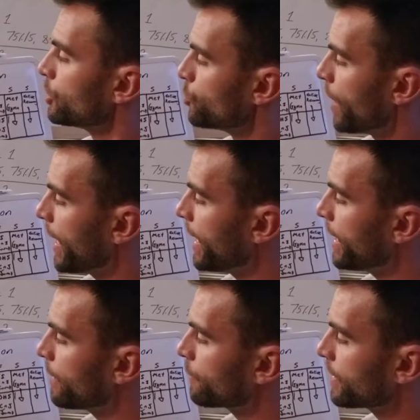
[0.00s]
You
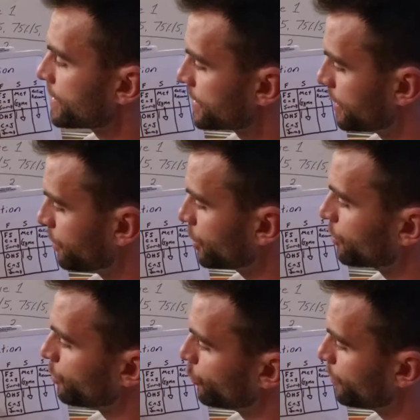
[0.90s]
have
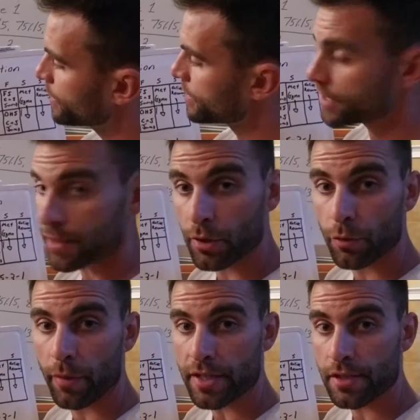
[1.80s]
similar movements and
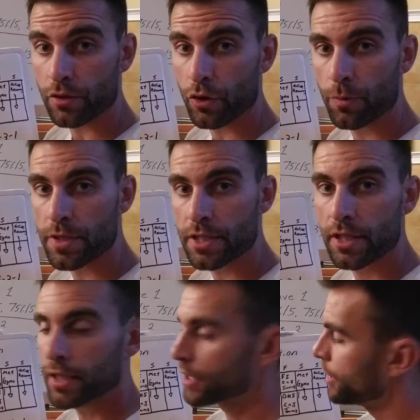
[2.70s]
similar muscle groups
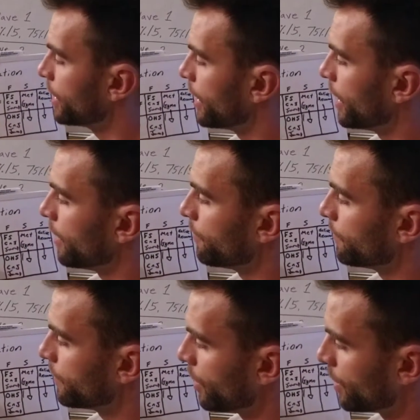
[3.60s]

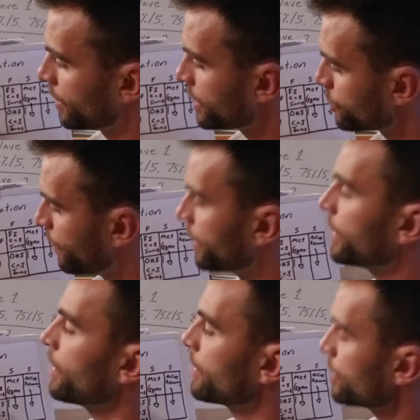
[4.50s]
on each
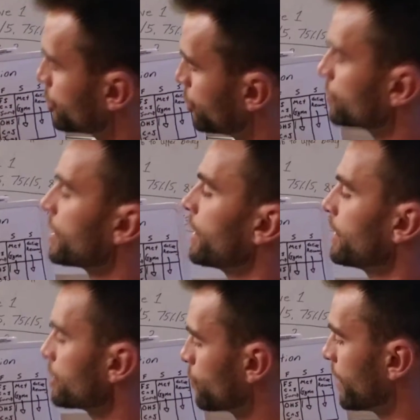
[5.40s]
Monday, on each Tuesday, and
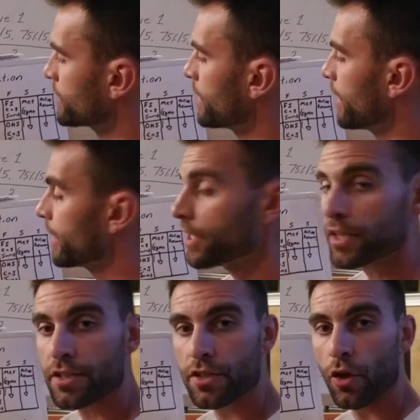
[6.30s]
each Wednesday.
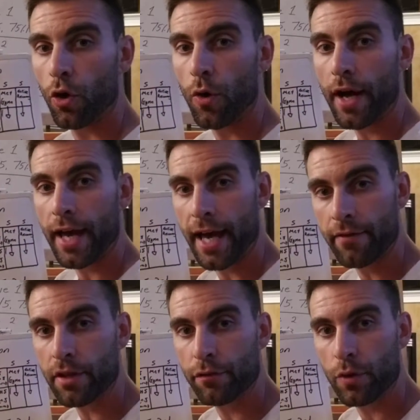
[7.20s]
So
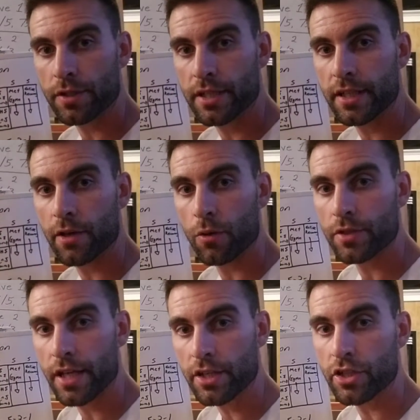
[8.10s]
having a 14-day
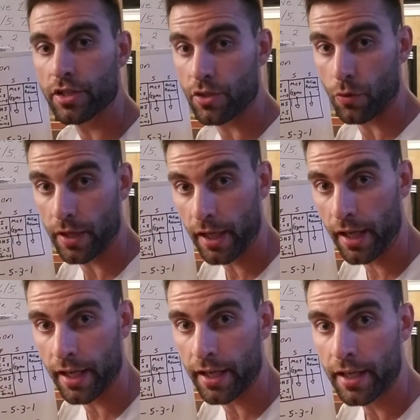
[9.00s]
rotation is
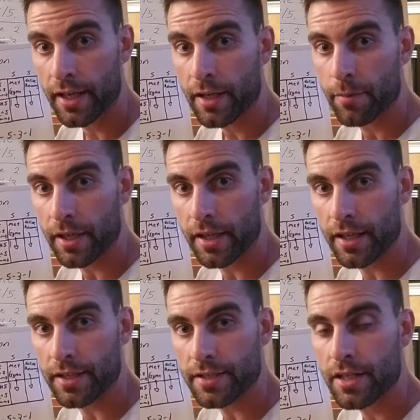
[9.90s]
okay
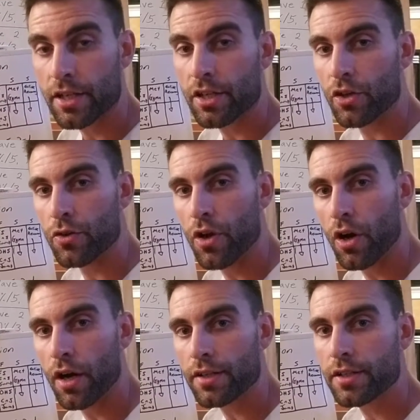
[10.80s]
because you're
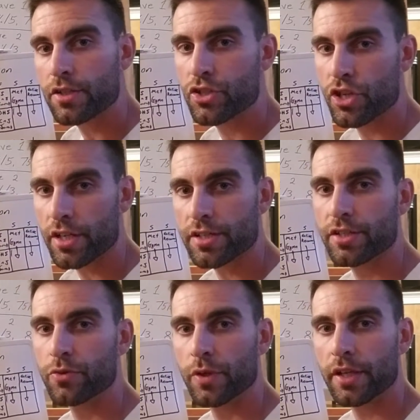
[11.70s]
not
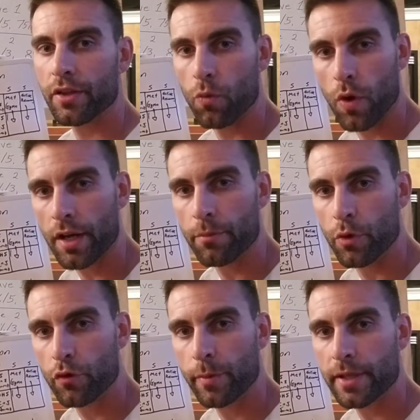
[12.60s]
just doing the one
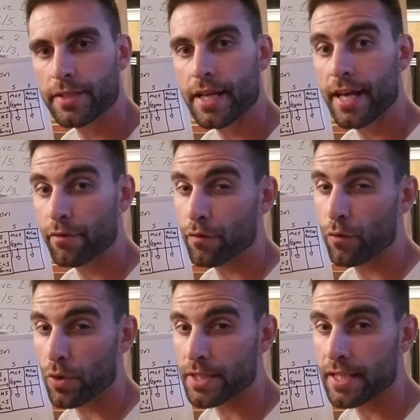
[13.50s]
movement every
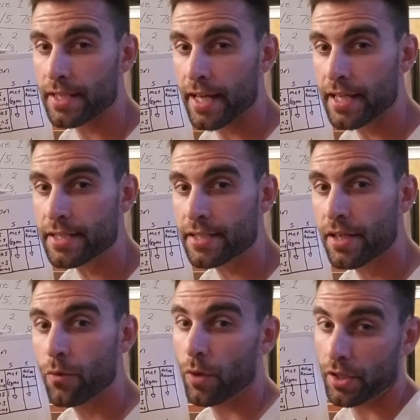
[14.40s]
14 days.
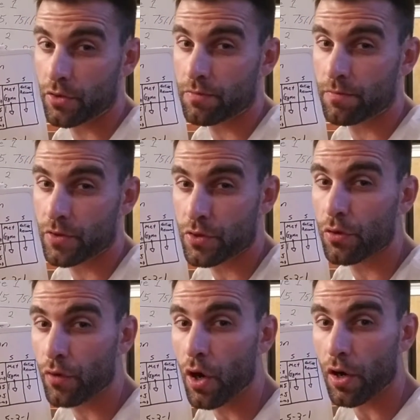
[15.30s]
Well, you
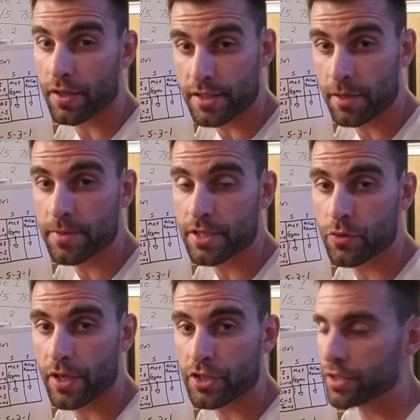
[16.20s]
sort of are in some
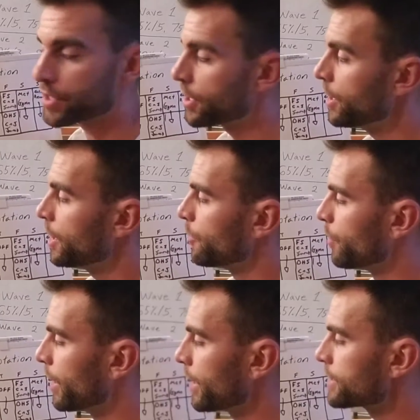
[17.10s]
situations,
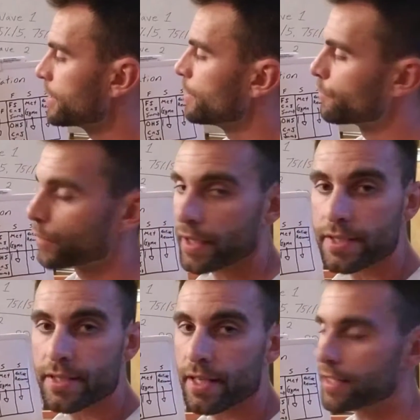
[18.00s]
but for
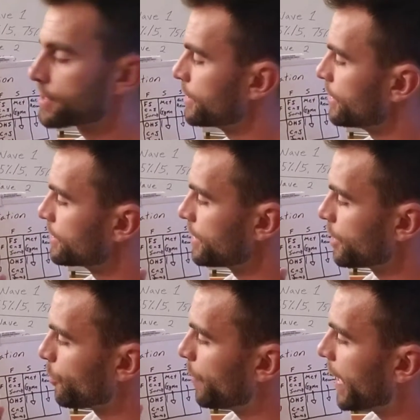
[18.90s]
instance, say
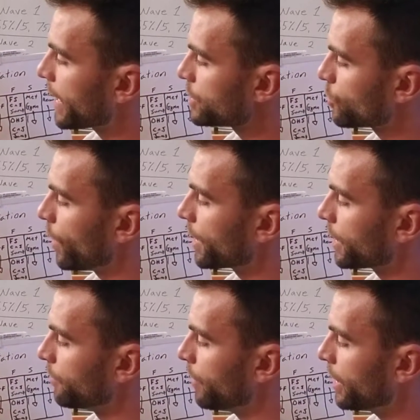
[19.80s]
you're back squatting
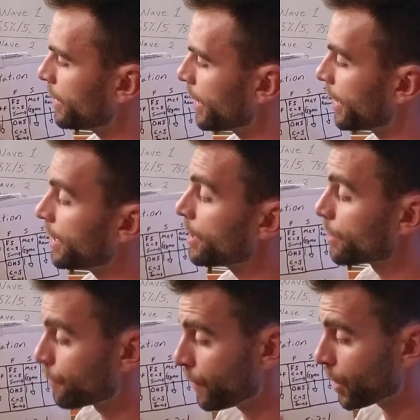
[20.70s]
on Monday,
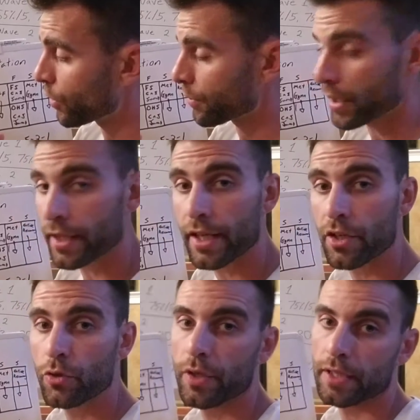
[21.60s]
the following Monday
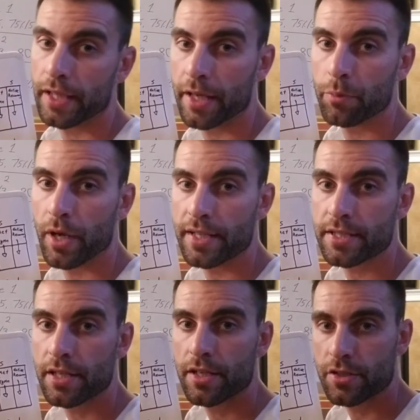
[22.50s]
you're doing a leg
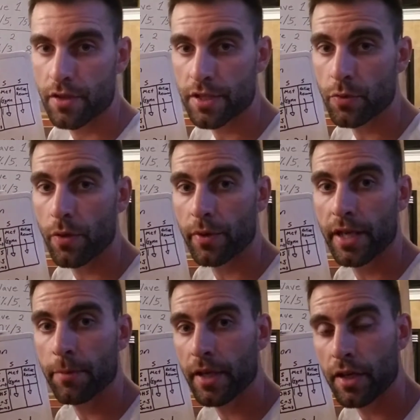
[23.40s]
press. So this way we're
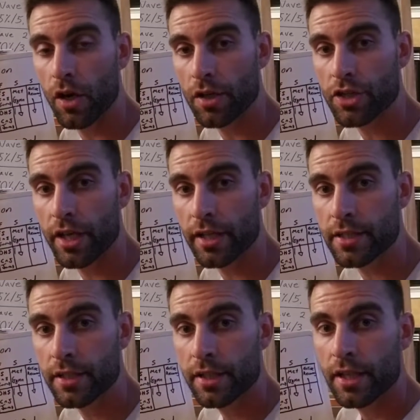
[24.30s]
keeping it
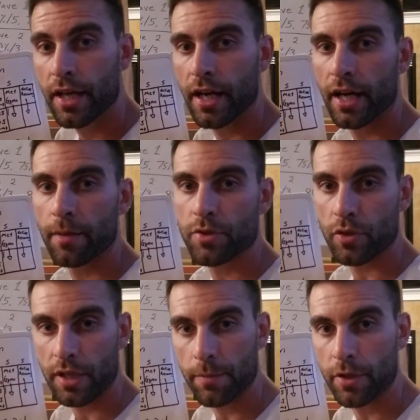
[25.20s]
conjugate, sort
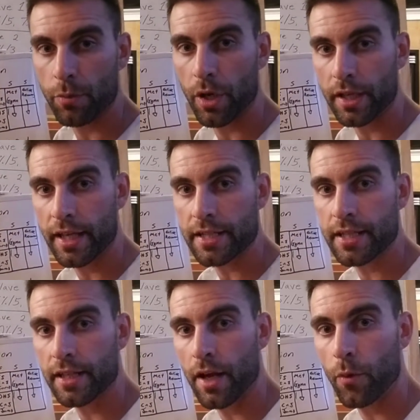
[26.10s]
of keeping your body
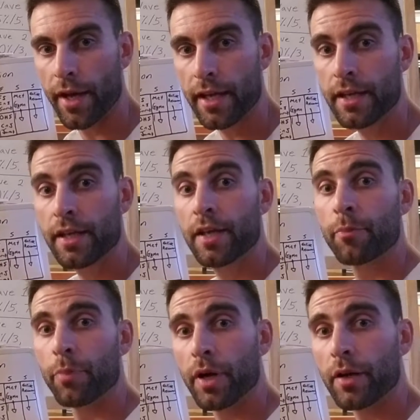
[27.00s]
guessing that way,
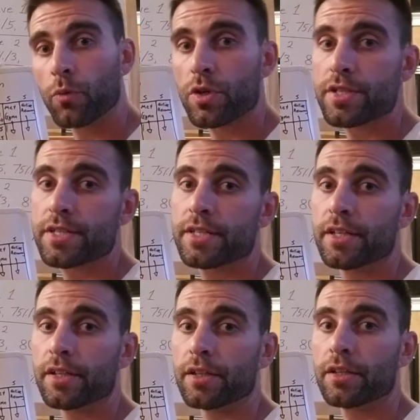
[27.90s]
but we're
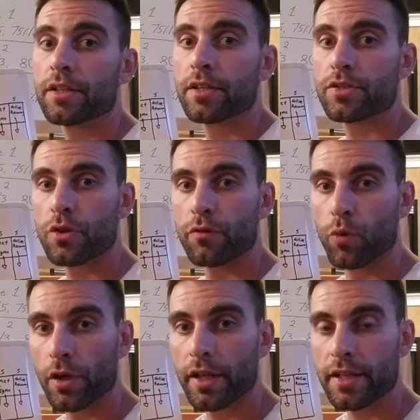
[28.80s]
still sort of
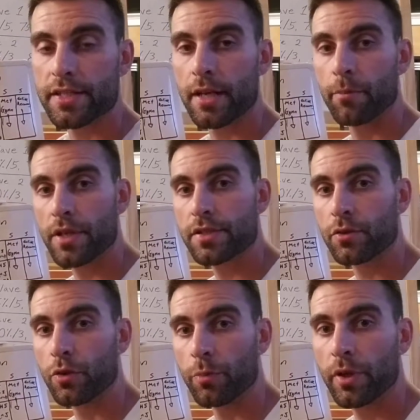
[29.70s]
working the same muscle
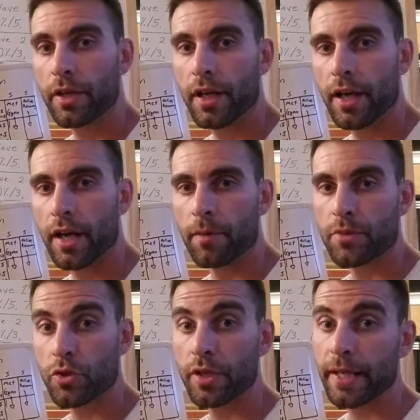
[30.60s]
group
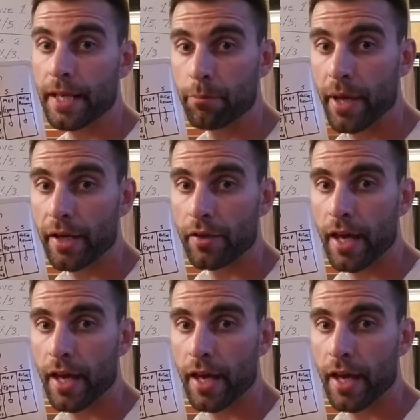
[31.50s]
so you can get better